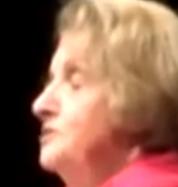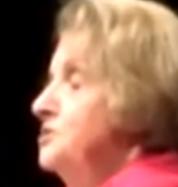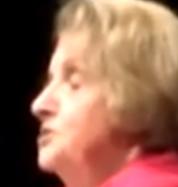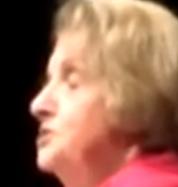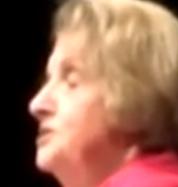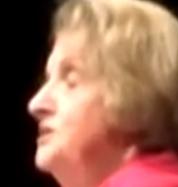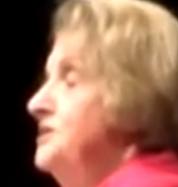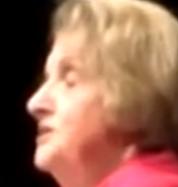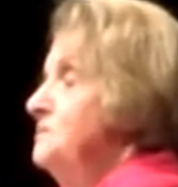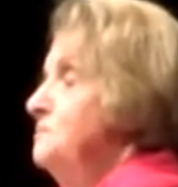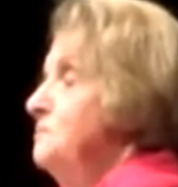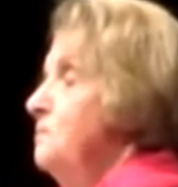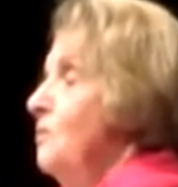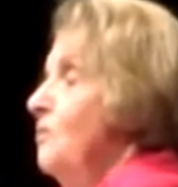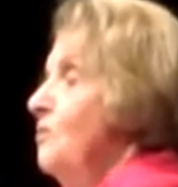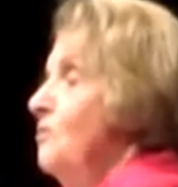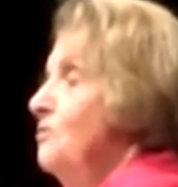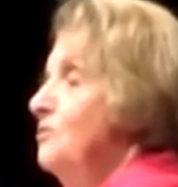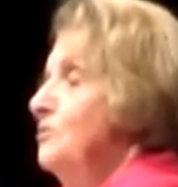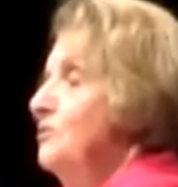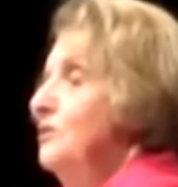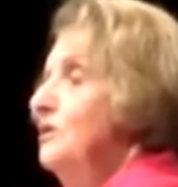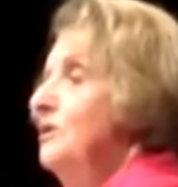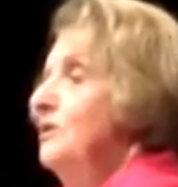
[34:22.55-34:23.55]
She spoke
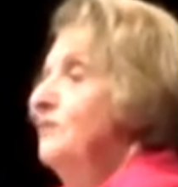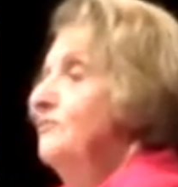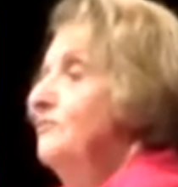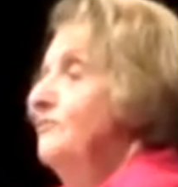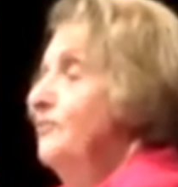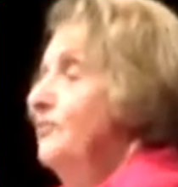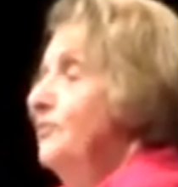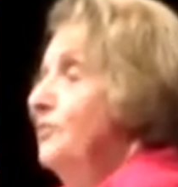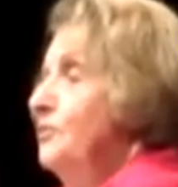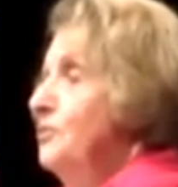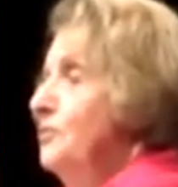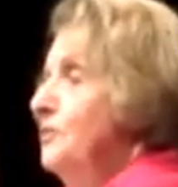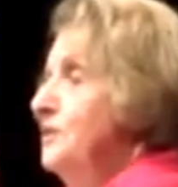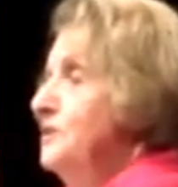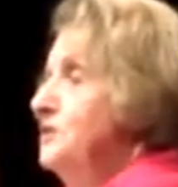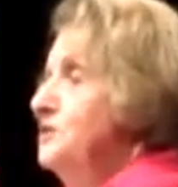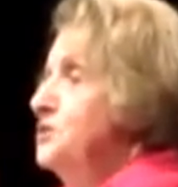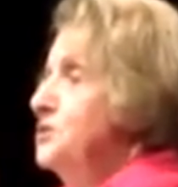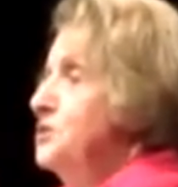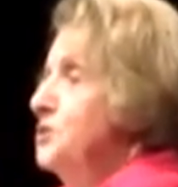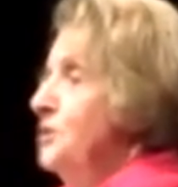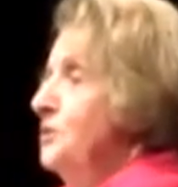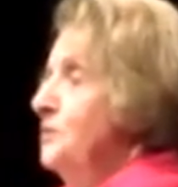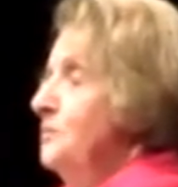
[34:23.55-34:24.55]
fluent
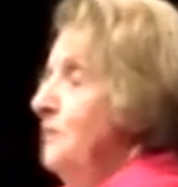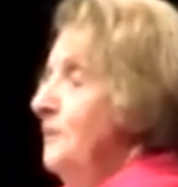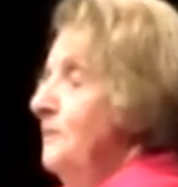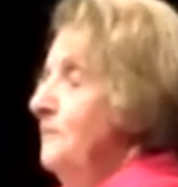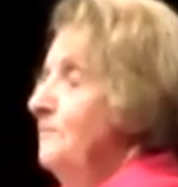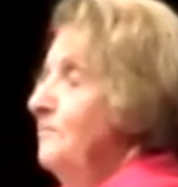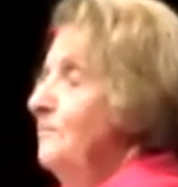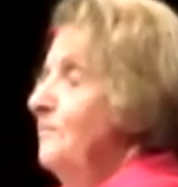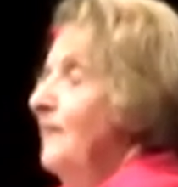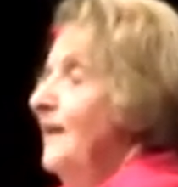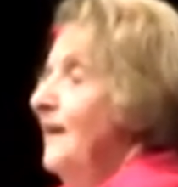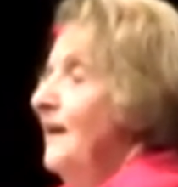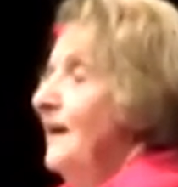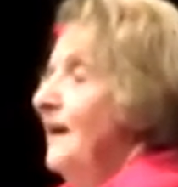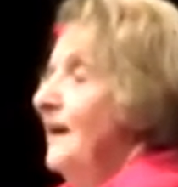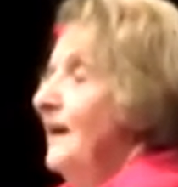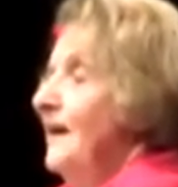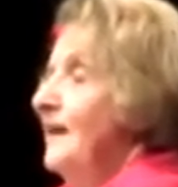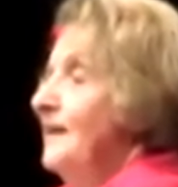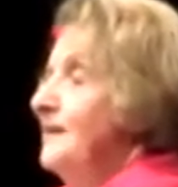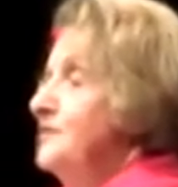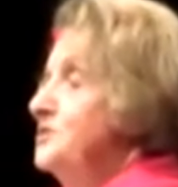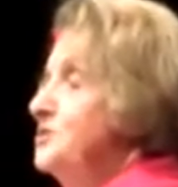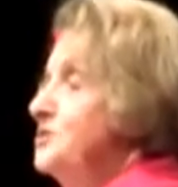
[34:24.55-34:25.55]
German,
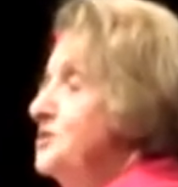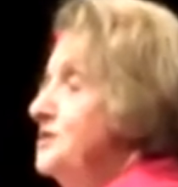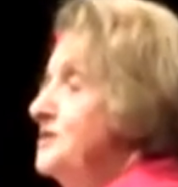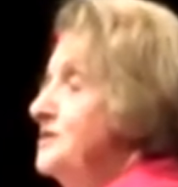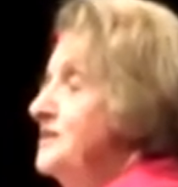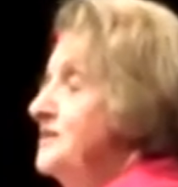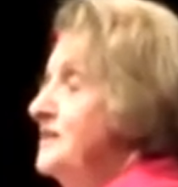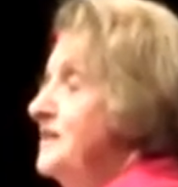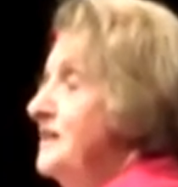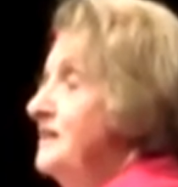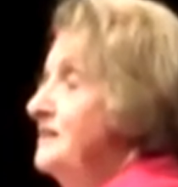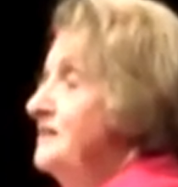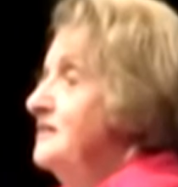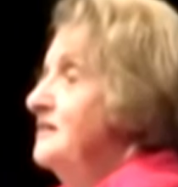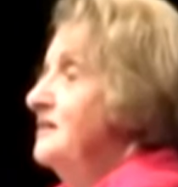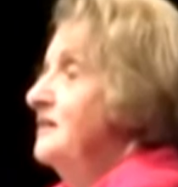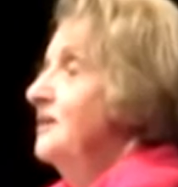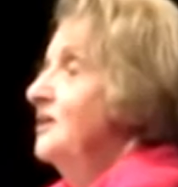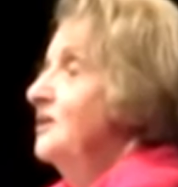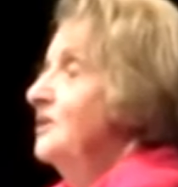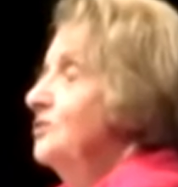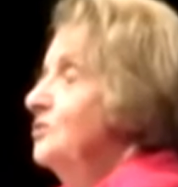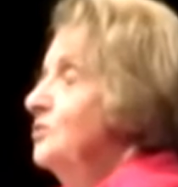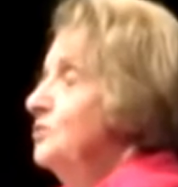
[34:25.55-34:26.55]
and she said
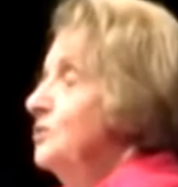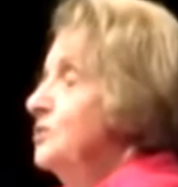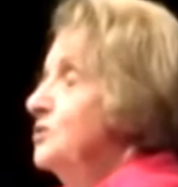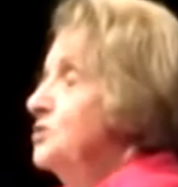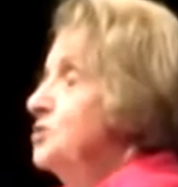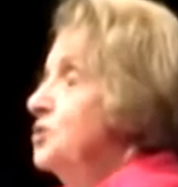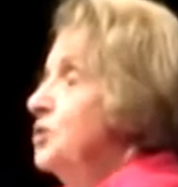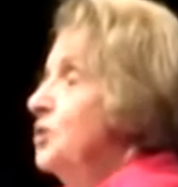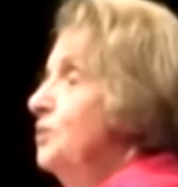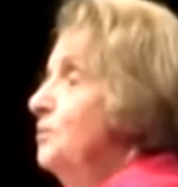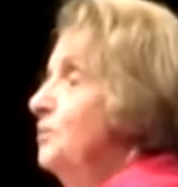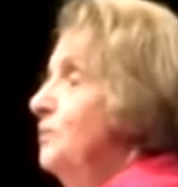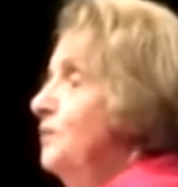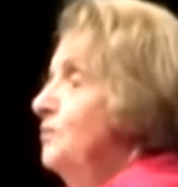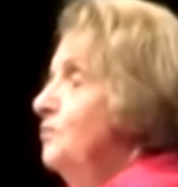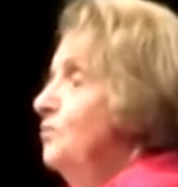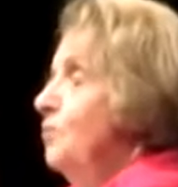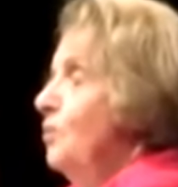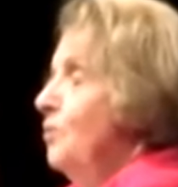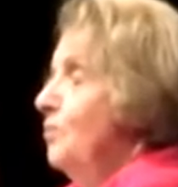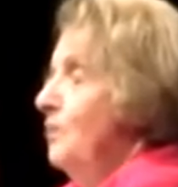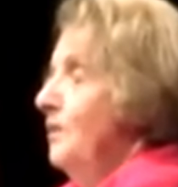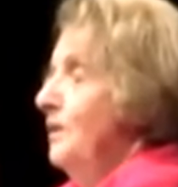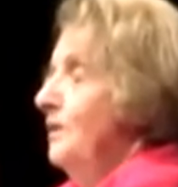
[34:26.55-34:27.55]
to the German
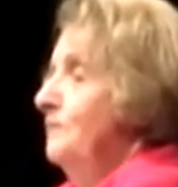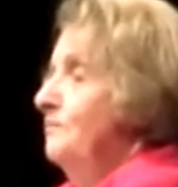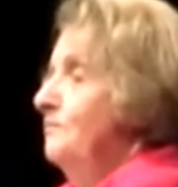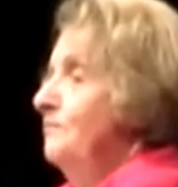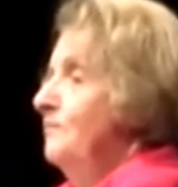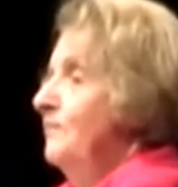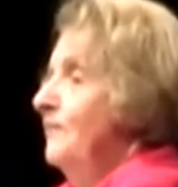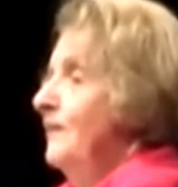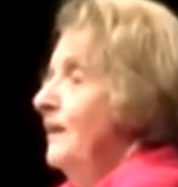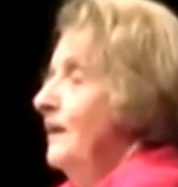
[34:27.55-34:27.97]
woman,